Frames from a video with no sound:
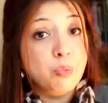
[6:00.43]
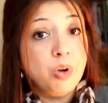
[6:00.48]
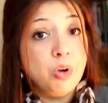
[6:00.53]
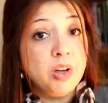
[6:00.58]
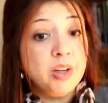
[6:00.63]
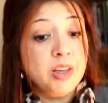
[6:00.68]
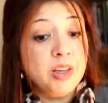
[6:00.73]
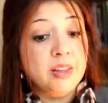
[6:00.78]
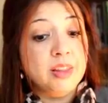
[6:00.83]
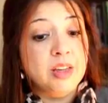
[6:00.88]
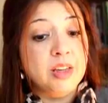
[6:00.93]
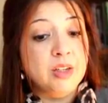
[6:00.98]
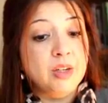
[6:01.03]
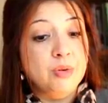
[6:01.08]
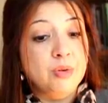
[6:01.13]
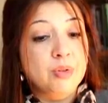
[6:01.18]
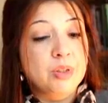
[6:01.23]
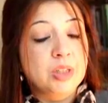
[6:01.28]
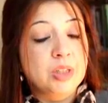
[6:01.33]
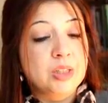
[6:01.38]
working their
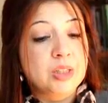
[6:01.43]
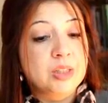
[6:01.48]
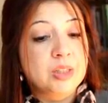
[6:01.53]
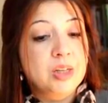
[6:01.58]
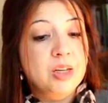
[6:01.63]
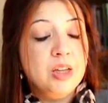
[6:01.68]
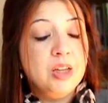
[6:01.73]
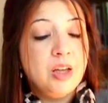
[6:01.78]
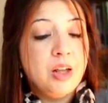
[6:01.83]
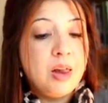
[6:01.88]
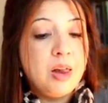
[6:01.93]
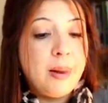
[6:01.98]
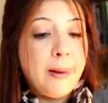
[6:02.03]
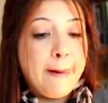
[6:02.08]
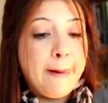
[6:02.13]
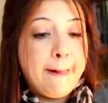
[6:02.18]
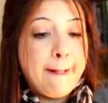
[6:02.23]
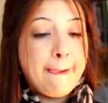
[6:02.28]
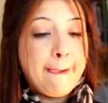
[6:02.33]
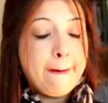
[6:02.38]
notice.
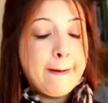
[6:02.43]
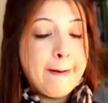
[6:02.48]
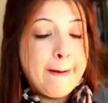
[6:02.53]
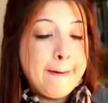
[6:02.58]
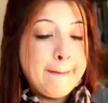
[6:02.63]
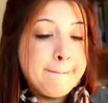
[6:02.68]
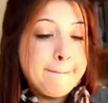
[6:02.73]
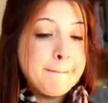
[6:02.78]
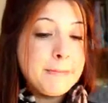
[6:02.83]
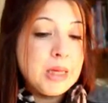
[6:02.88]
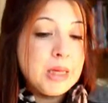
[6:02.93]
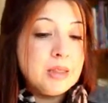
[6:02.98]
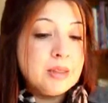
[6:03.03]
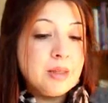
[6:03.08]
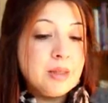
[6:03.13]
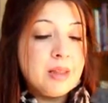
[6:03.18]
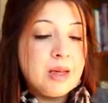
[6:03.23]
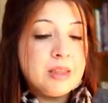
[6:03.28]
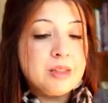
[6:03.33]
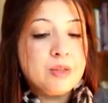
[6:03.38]

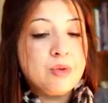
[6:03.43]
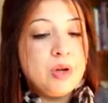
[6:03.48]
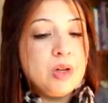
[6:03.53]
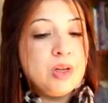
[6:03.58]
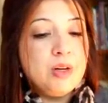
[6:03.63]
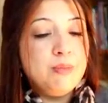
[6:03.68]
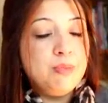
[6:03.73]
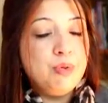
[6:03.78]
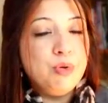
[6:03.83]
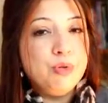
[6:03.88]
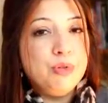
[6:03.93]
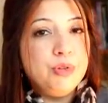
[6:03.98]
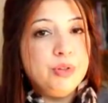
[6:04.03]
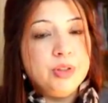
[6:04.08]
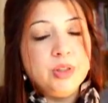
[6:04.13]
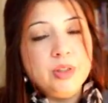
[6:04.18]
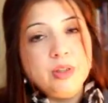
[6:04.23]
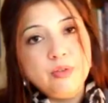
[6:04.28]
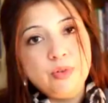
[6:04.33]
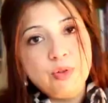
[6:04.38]
So that's quite
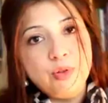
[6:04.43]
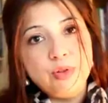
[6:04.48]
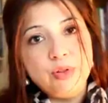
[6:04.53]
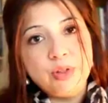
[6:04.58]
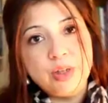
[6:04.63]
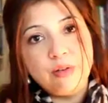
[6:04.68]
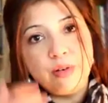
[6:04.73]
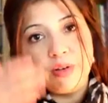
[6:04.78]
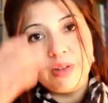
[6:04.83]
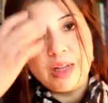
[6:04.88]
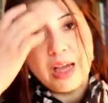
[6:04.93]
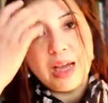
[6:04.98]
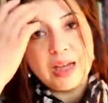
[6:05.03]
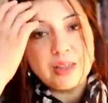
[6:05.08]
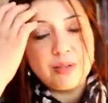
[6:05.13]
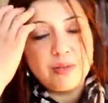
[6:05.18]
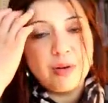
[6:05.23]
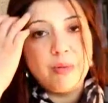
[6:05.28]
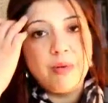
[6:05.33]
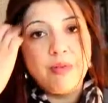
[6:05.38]
important, and of course there are
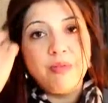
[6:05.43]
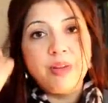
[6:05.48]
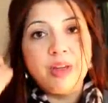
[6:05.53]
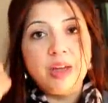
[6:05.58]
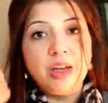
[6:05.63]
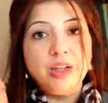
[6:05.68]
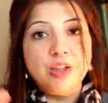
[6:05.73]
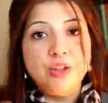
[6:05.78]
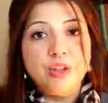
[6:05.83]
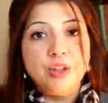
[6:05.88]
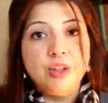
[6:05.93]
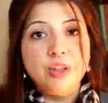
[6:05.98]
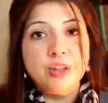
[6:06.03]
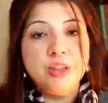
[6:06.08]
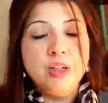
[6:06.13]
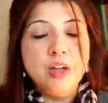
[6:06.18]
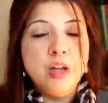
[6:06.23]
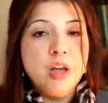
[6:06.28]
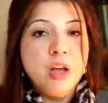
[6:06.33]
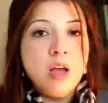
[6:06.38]
tax ramifications